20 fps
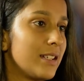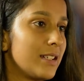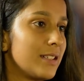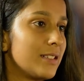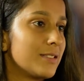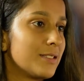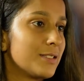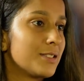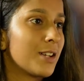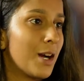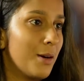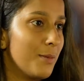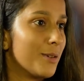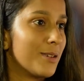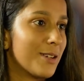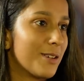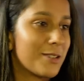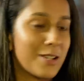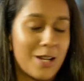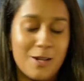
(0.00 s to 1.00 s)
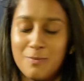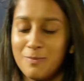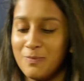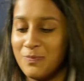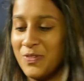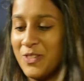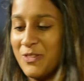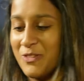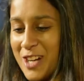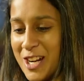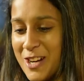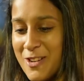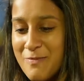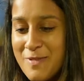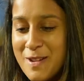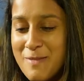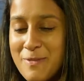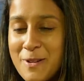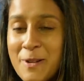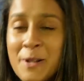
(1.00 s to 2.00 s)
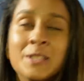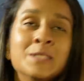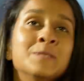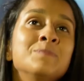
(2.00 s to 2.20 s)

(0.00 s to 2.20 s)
I really? come, uh, come in front of people.